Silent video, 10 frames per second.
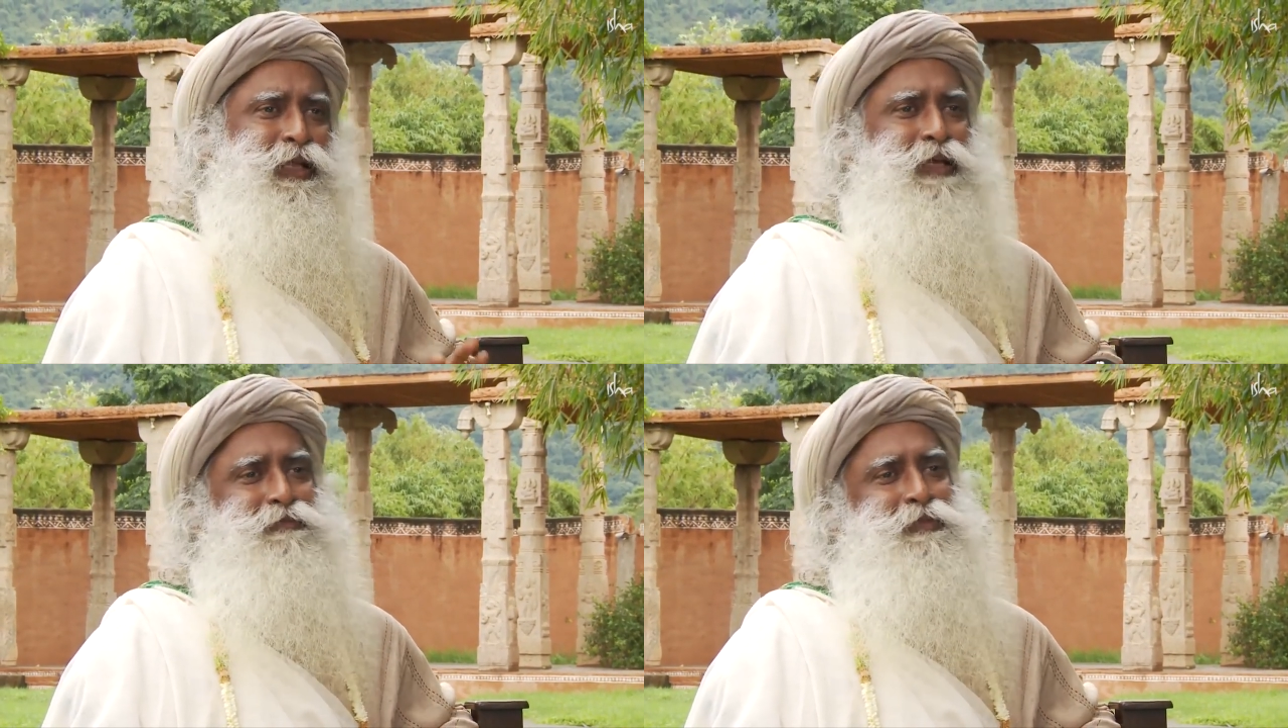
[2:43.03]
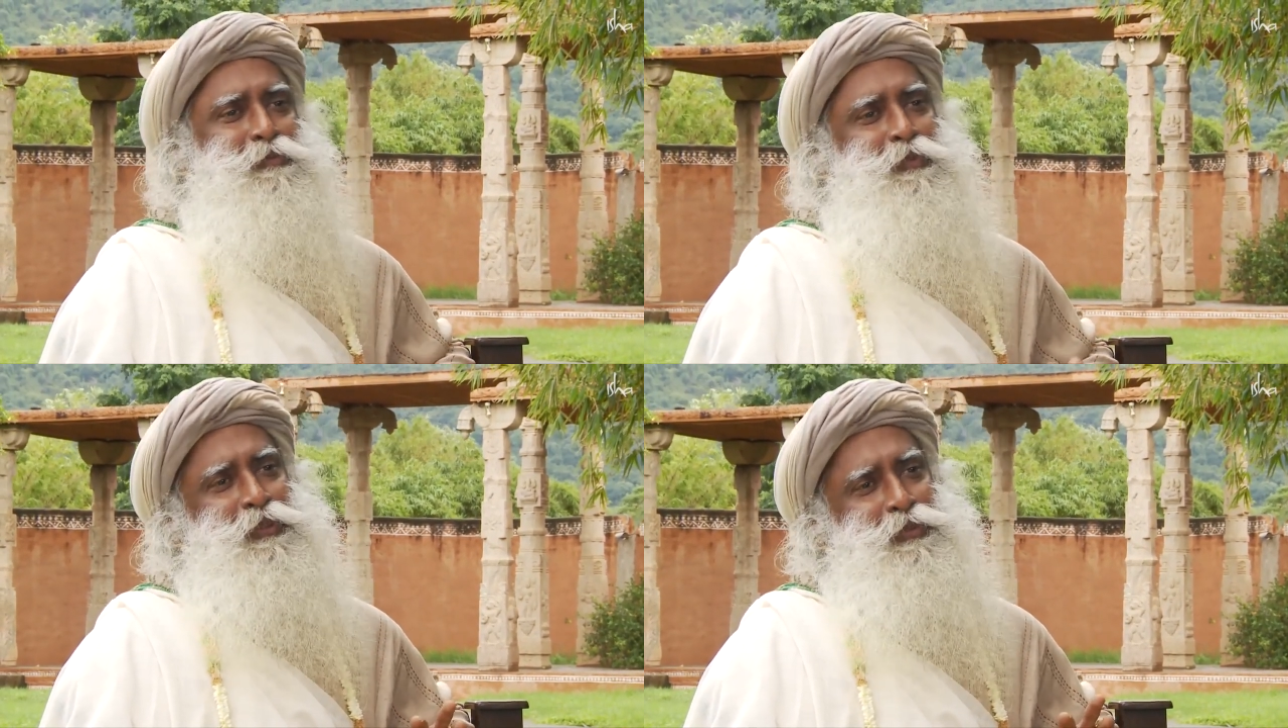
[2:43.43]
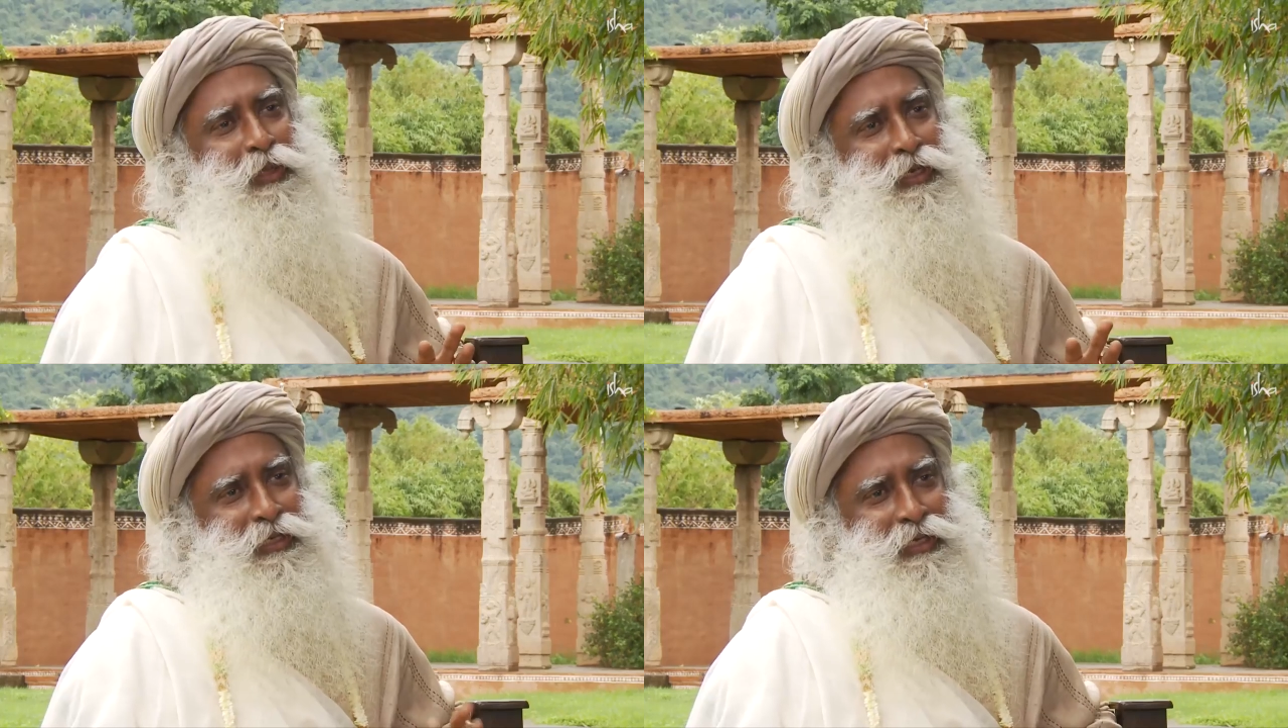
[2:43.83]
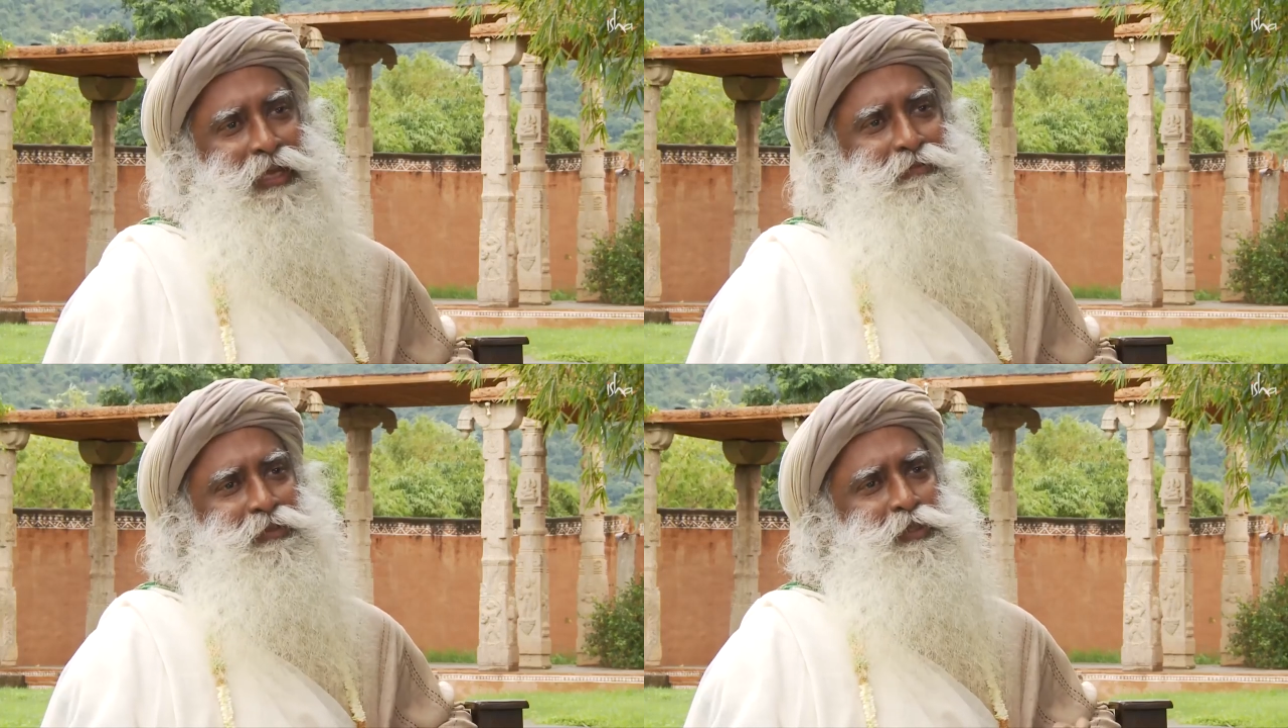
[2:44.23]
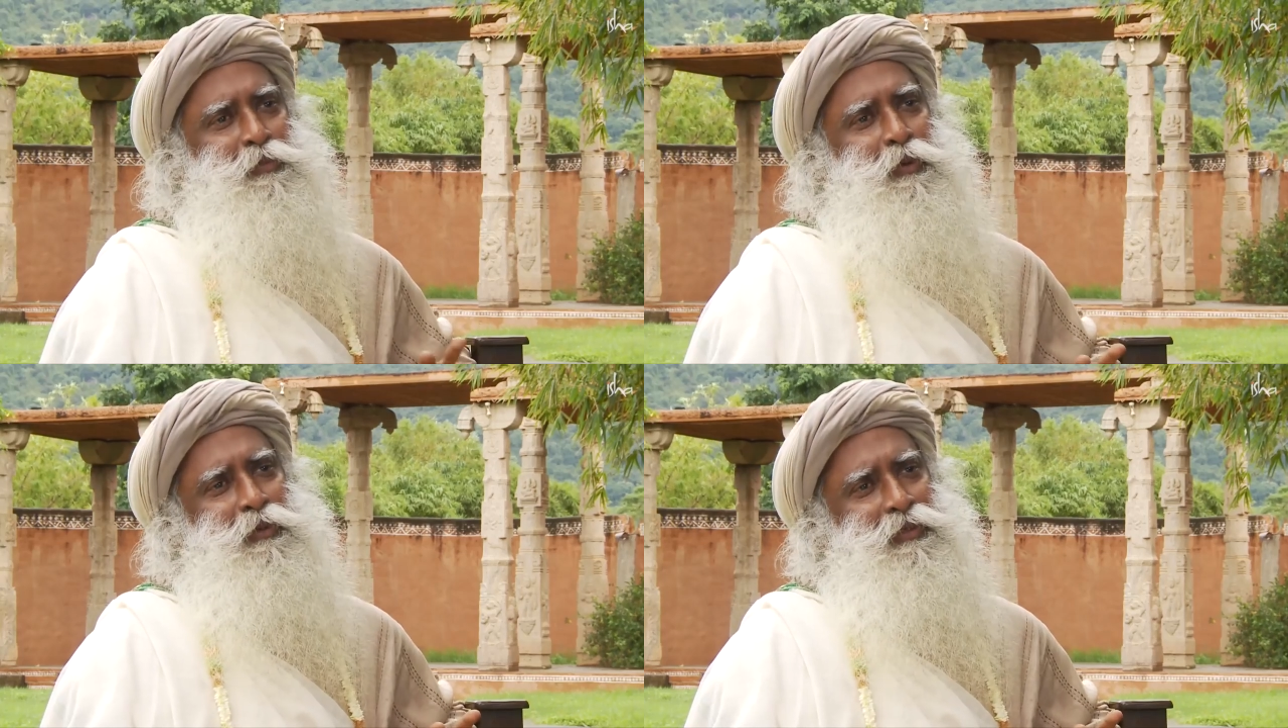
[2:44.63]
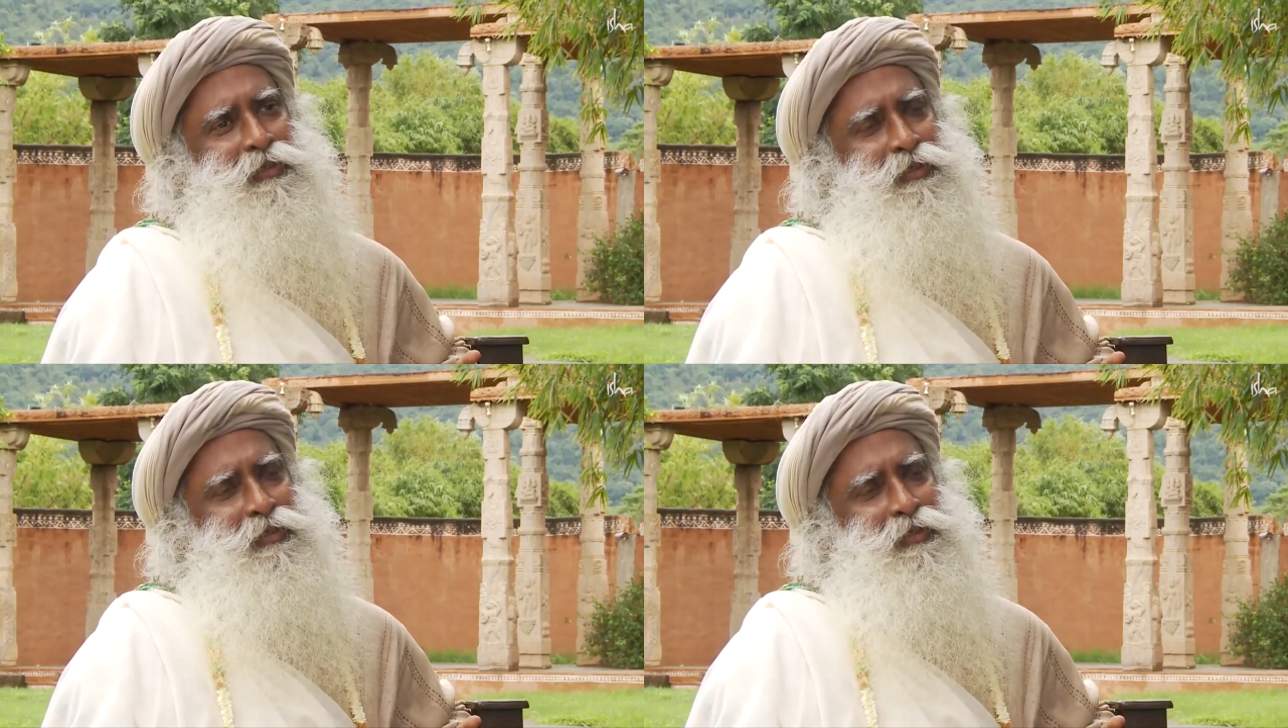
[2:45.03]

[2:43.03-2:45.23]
life and spirituality, life and sport?